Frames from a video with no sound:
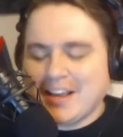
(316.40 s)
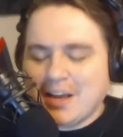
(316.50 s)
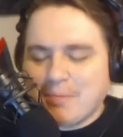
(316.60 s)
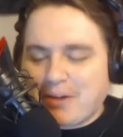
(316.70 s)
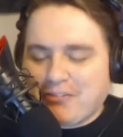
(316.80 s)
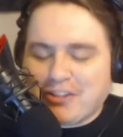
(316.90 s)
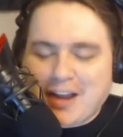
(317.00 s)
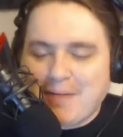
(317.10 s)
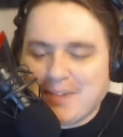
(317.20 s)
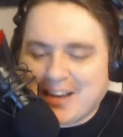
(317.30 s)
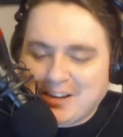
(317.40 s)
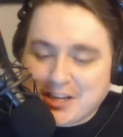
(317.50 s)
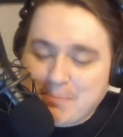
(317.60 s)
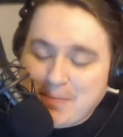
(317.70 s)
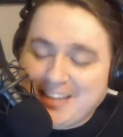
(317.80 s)
Buffalo Common Council
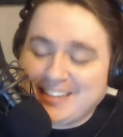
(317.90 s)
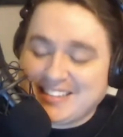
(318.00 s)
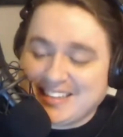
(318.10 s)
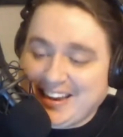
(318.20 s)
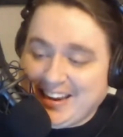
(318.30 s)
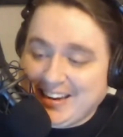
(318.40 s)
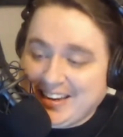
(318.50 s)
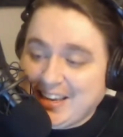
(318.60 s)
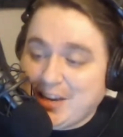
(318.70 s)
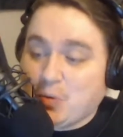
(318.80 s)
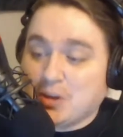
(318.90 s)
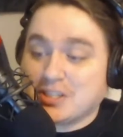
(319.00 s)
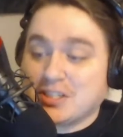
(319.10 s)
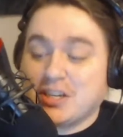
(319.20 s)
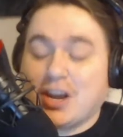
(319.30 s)
had a meeting today. It
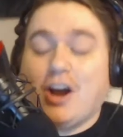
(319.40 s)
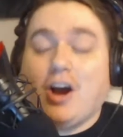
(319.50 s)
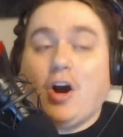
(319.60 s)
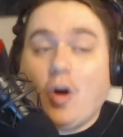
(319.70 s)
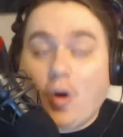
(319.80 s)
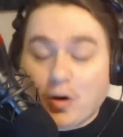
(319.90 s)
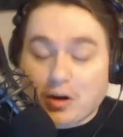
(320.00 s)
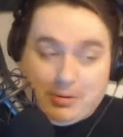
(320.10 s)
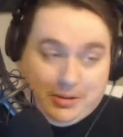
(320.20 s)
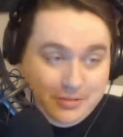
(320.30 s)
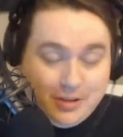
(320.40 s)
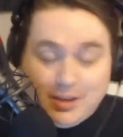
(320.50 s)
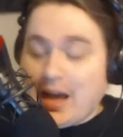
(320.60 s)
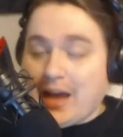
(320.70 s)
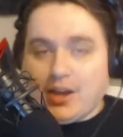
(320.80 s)
was horrible.
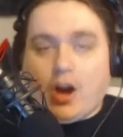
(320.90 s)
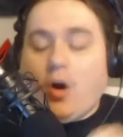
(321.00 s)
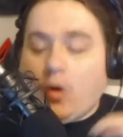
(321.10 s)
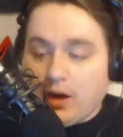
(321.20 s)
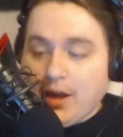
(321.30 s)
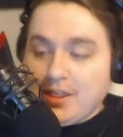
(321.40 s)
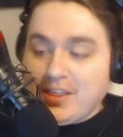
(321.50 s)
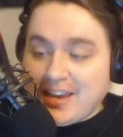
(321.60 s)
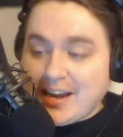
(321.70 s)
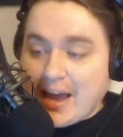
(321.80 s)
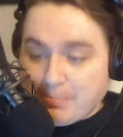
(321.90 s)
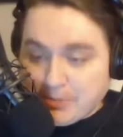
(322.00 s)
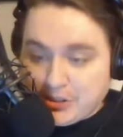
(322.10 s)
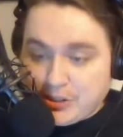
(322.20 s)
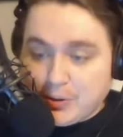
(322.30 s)
The
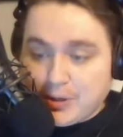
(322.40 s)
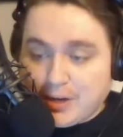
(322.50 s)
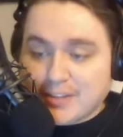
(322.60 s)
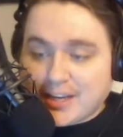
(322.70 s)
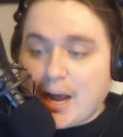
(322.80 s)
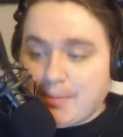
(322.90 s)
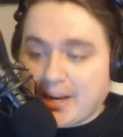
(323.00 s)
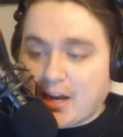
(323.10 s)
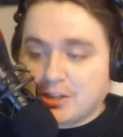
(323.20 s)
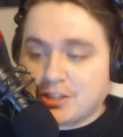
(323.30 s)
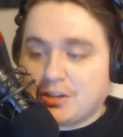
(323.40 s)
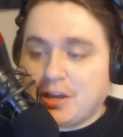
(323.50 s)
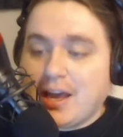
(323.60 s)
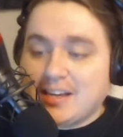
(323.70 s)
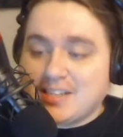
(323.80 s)
ineptitude of the Common Council
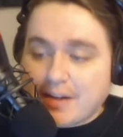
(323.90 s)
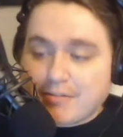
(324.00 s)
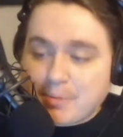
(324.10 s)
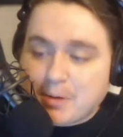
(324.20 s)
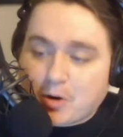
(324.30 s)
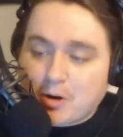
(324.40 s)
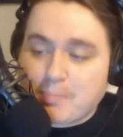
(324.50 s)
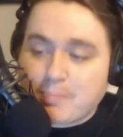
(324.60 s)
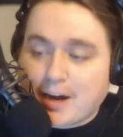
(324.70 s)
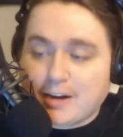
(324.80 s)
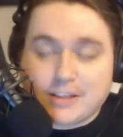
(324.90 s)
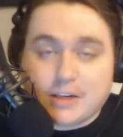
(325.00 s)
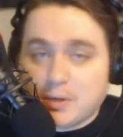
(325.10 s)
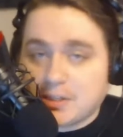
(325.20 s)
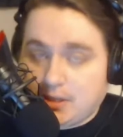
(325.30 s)
has never been more apparent than it
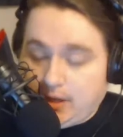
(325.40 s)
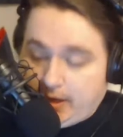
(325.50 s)
was today.